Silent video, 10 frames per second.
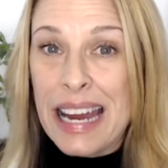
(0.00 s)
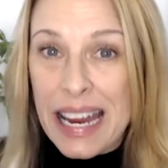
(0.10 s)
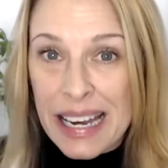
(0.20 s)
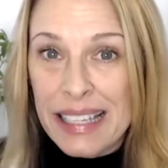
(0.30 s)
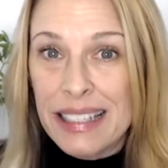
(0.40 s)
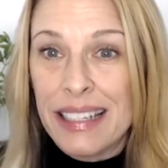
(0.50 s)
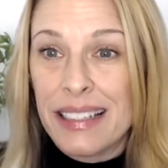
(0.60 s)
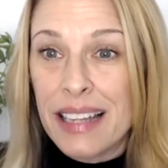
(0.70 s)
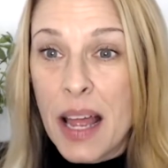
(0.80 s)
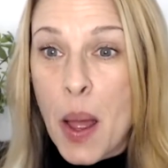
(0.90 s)

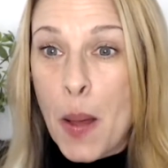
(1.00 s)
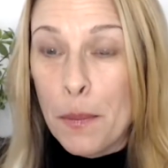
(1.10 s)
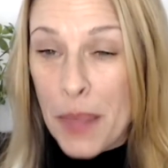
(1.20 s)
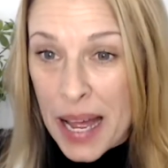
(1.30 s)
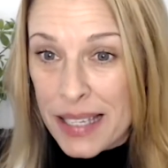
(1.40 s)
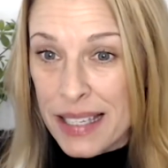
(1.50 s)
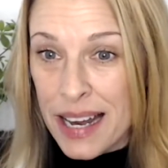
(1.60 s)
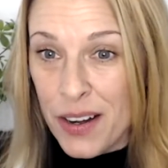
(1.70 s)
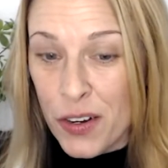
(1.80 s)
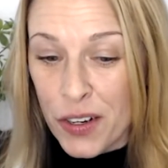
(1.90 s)
innocent
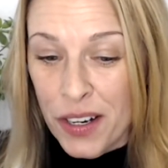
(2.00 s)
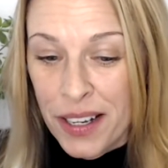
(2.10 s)
bystander